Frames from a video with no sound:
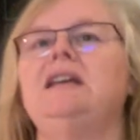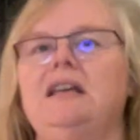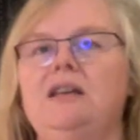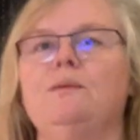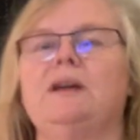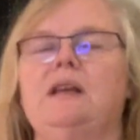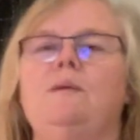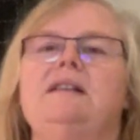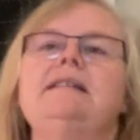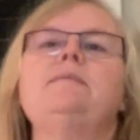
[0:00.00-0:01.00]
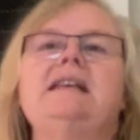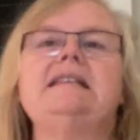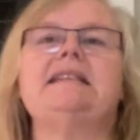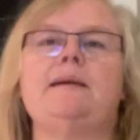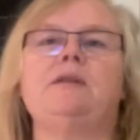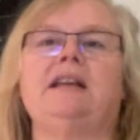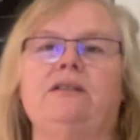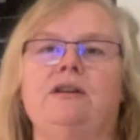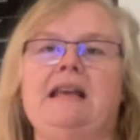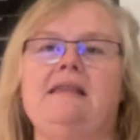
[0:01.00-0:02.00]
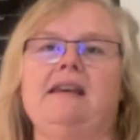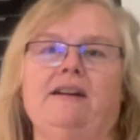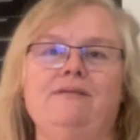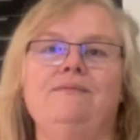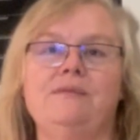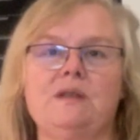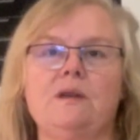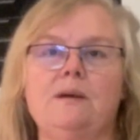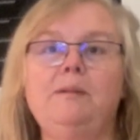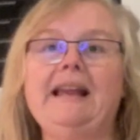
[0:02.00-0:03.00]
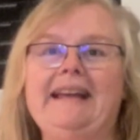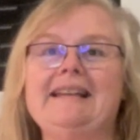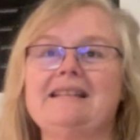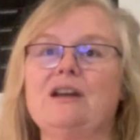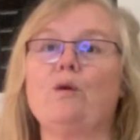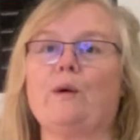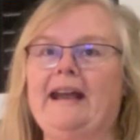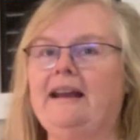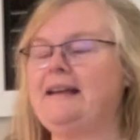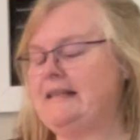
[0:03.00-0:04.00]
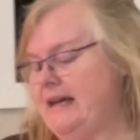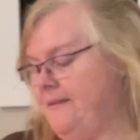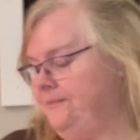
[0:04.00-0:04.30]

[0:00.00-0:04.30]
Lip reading: You really want something stable underneath there. So the plate is a great idea.